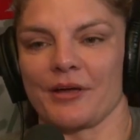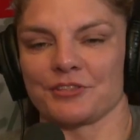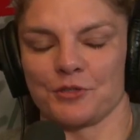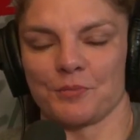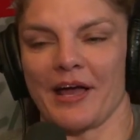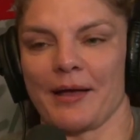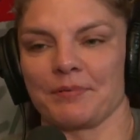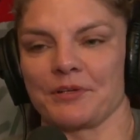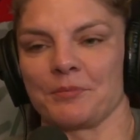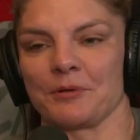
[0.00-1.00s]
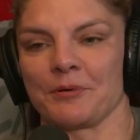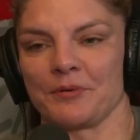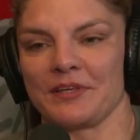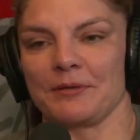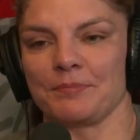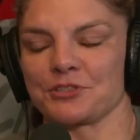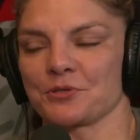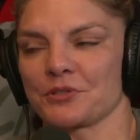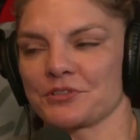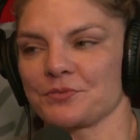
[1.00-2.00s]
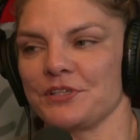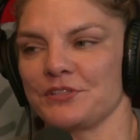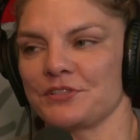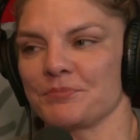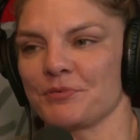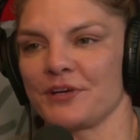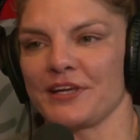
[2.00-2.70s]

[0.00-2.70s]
super applicable, but we keep it short, sweet, to the point,